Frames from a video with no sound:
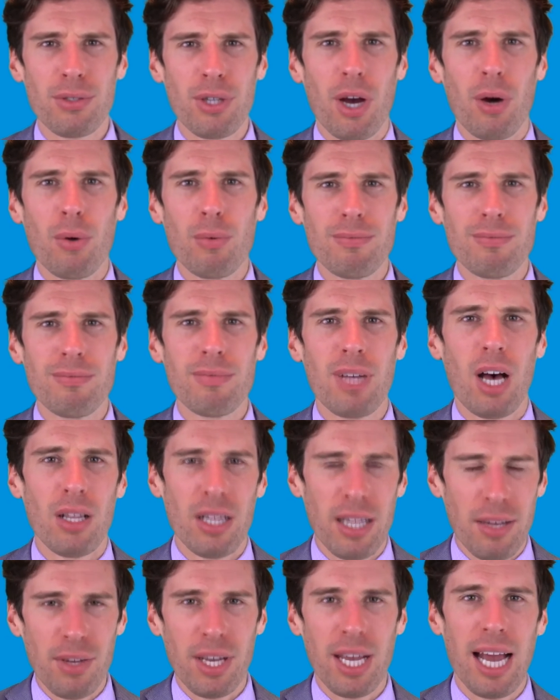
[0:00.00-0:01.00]
So I'll
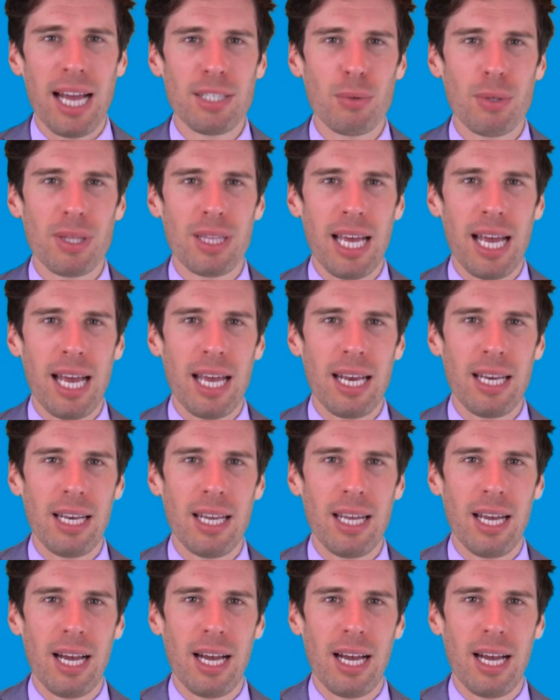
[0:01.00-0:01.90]
leave you guys with that.